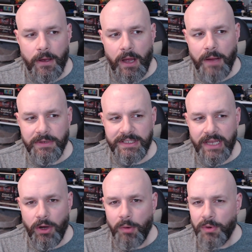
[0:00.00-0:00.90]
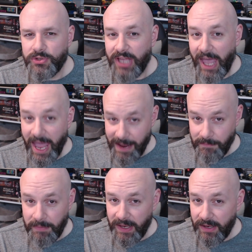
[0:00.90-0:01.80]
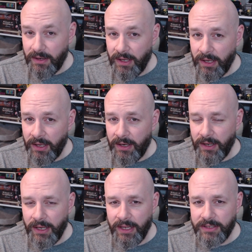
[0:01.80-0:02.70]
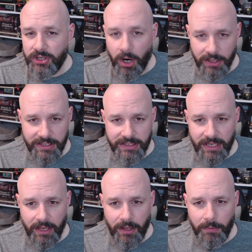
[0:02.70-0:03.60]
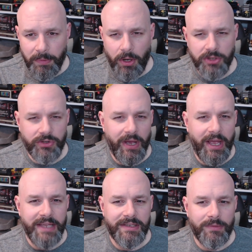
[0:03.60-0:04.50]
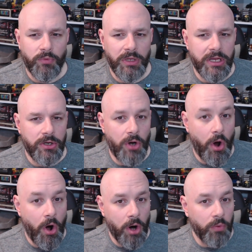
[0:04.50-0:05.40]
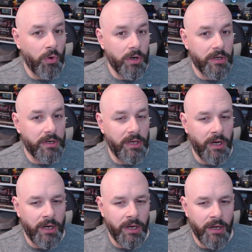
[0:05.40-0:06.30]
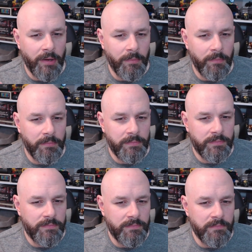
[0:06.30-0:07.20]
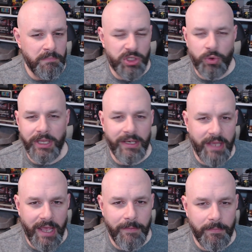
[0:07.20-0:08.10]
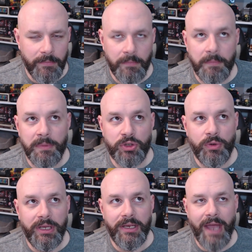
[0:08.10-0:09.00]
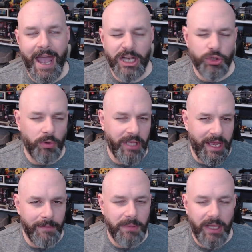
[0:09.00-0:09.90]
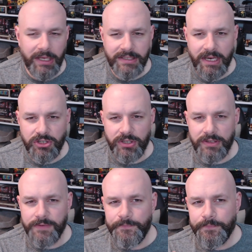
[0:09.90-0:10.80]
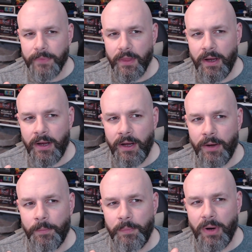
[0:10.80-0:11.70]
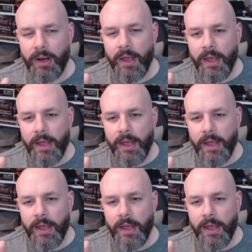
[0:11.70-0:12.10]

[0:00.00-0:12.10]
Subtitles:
I would say almost 8-bit in its art style, but also has some really good artwork between actual gameplay sessions. But